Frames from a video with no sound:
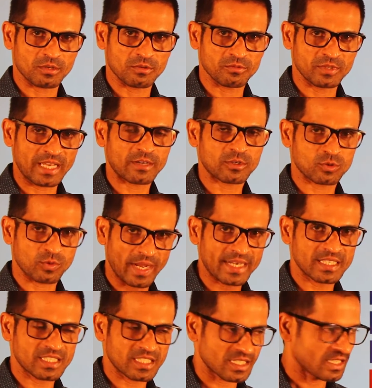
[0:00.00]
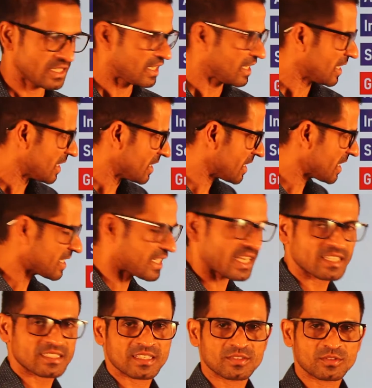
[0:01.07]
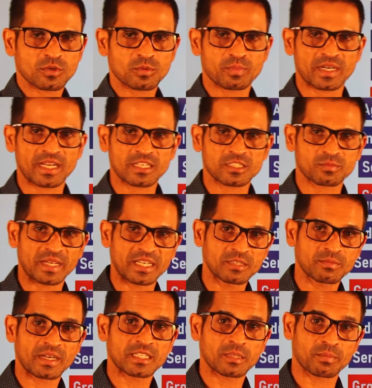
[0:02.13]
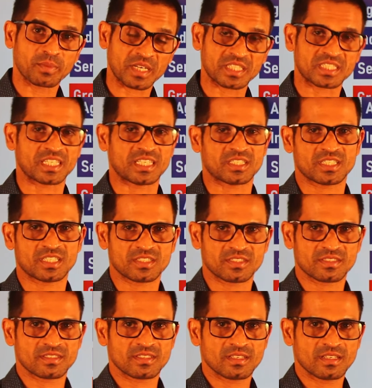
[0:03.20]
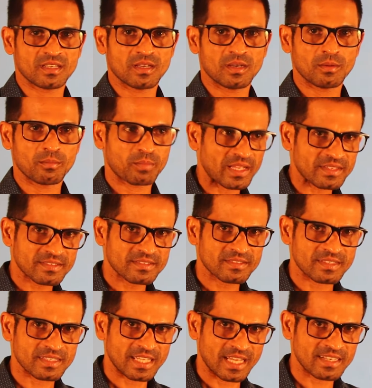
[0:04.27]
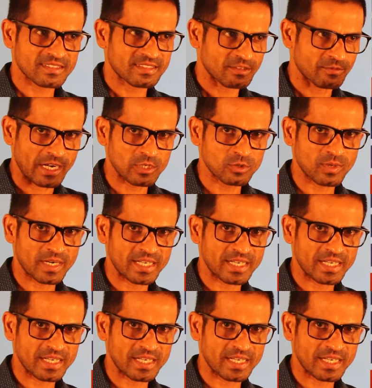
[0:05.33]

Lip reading: we have to add net taxes on products paid by the purchasers. Plus, there is a value